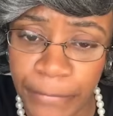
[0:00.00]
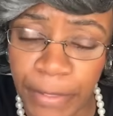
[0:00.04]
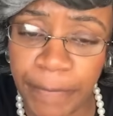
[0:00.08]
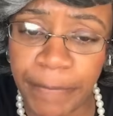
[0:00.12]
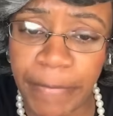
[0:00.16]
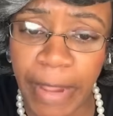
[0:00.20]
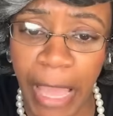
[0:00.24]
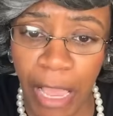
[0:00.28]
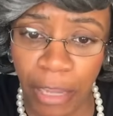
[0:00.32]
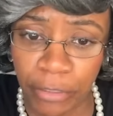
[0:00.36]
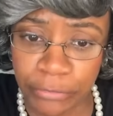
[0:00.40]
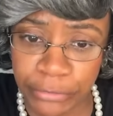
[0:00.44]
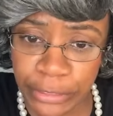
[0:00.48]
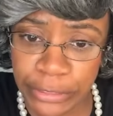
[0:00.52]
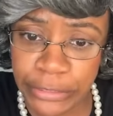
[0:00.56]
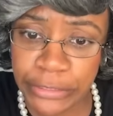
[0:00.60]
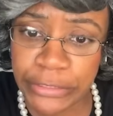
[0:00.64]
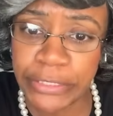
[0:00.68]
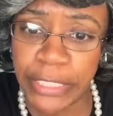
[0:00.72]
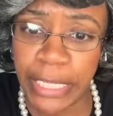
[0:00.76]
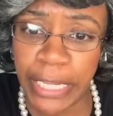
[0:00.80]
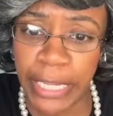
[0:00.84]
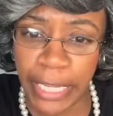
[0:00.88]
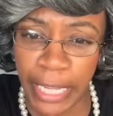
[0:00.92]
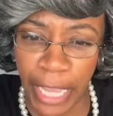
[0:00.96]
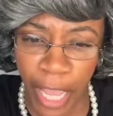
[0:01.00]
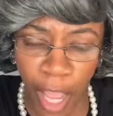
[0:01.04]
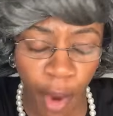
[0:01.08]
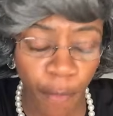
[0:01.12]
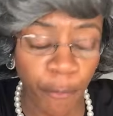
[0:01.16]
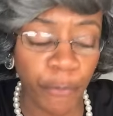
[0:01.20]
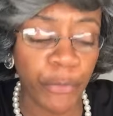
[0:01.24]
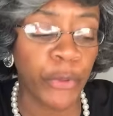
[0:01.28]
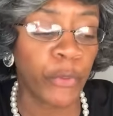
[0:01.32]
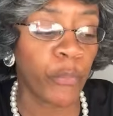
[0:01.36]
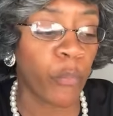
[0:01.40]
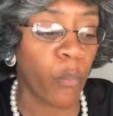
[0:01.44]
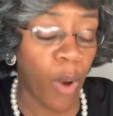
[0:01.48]
Them dogs need to stay at
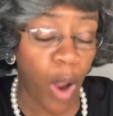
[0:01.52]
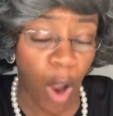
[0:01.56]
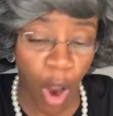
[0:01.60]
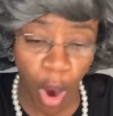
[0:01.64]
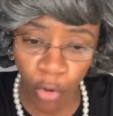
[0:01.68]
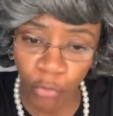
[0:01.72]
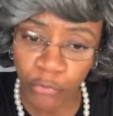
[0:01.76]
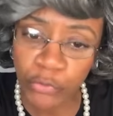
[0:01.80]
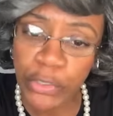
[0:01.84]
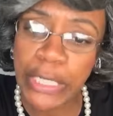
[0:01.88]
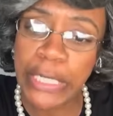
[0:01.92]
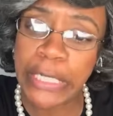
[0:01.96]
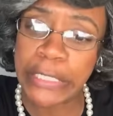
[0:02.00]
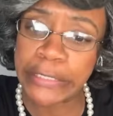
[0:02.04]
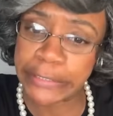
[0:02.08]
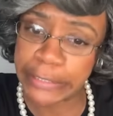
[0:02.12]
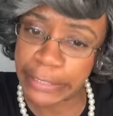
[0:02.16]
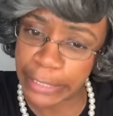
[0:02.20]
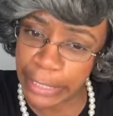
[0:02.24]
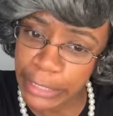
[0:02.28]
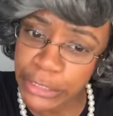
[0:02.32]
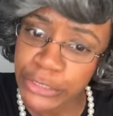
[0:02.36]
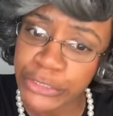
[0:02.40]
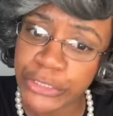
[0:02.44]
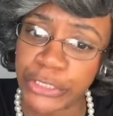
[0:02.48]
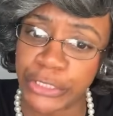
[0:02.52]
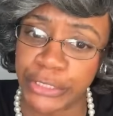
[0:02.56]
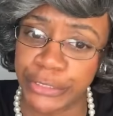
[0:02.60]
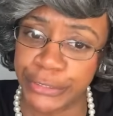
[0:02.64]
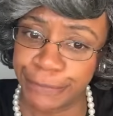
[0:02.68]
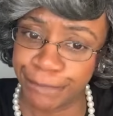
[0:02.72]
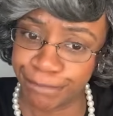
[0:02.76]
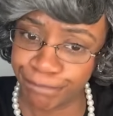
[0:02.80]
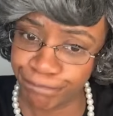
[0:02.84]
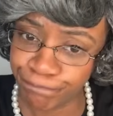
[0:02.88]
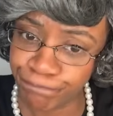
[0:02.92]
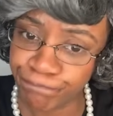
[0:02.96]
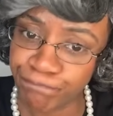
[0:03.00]
home. You want attention.
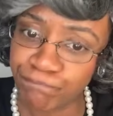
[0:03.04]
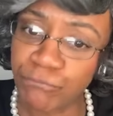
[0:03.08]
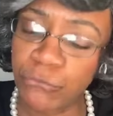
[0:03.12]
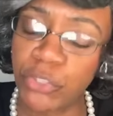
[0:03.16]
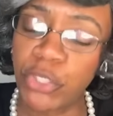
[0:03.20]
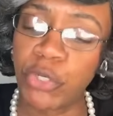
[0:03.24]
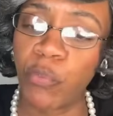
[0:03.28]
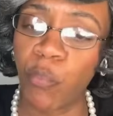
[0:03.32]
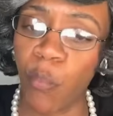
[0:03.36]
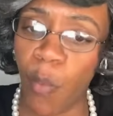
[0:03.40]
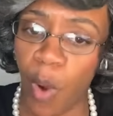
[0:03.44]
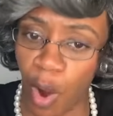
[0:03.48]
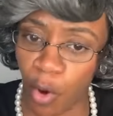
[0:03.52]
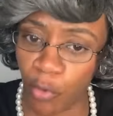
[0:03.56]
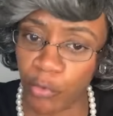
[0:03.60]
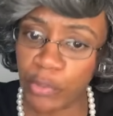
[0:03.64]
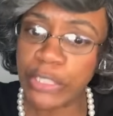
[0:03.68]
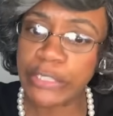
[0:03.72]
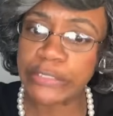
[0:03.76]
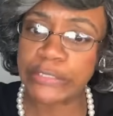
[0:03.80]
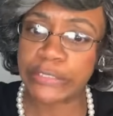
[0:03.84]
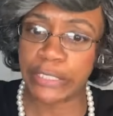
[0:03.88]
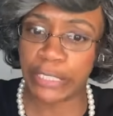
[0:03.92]
You want